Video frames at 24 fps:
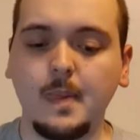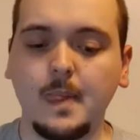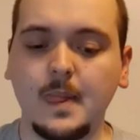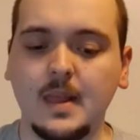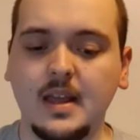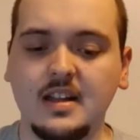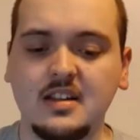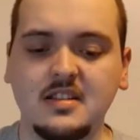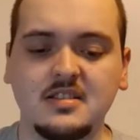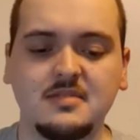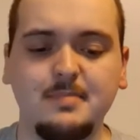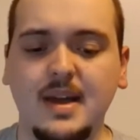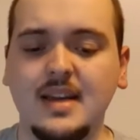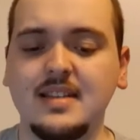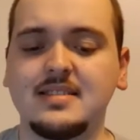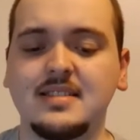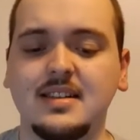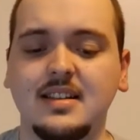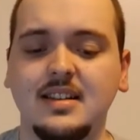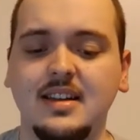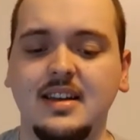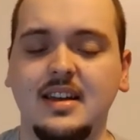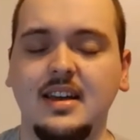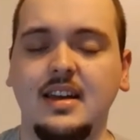It is
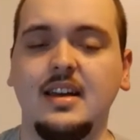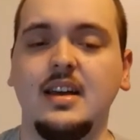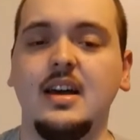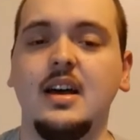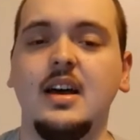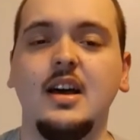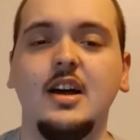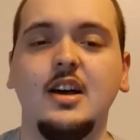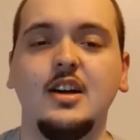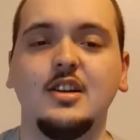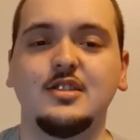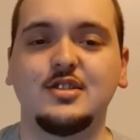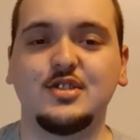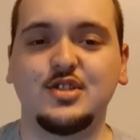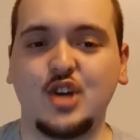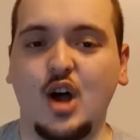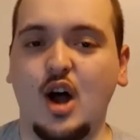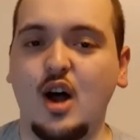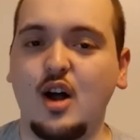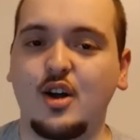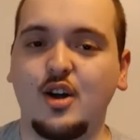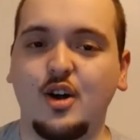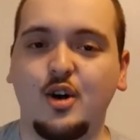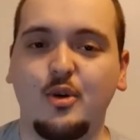basically
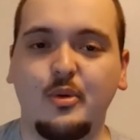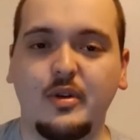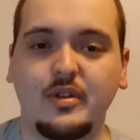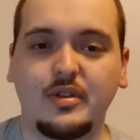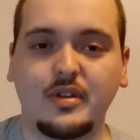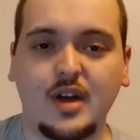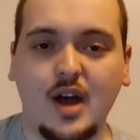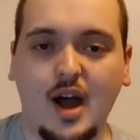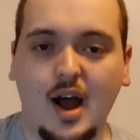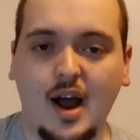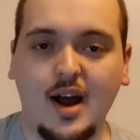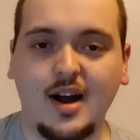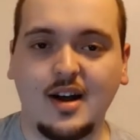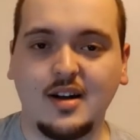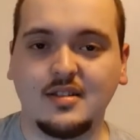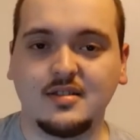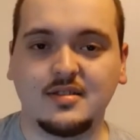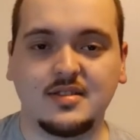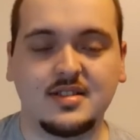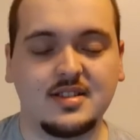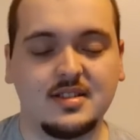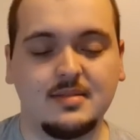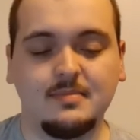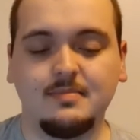soccer with
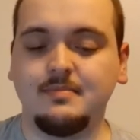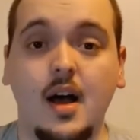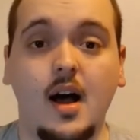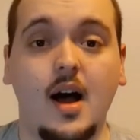cars.